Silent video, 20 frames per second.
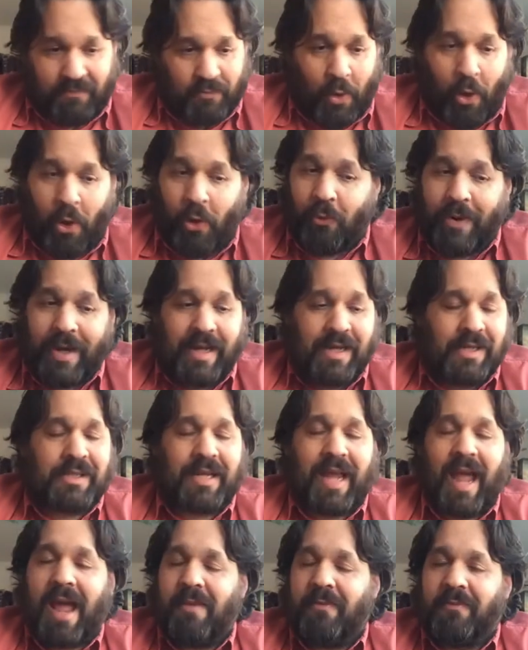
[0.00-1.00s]
always
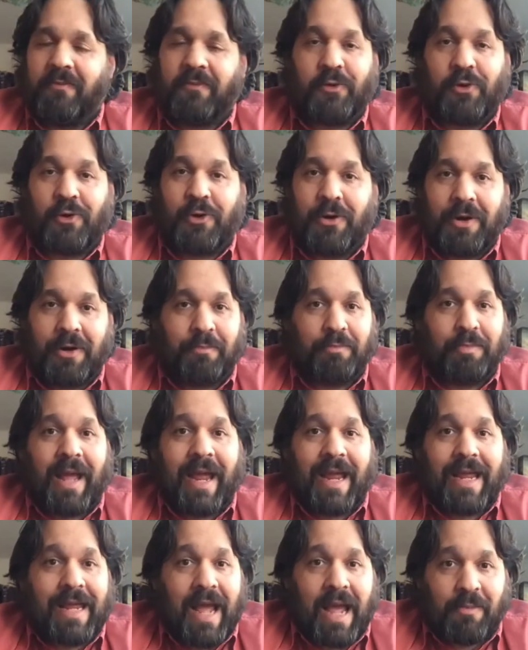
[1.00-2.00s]
came for
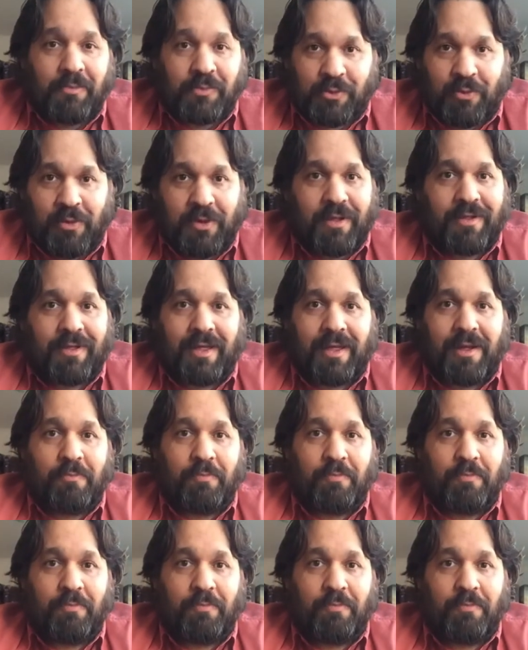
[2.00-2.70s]
playing games with